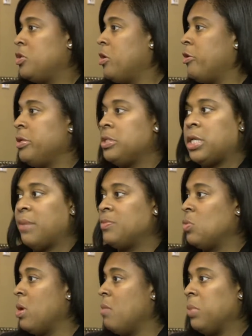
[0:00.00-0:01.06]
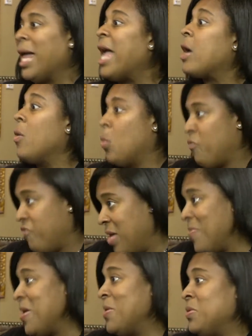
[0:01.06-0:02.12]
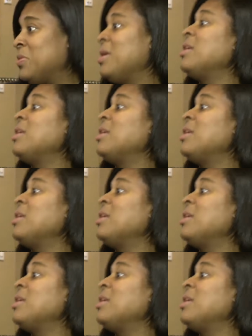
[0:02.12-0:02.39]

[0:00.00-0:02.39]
stereotypes around black females,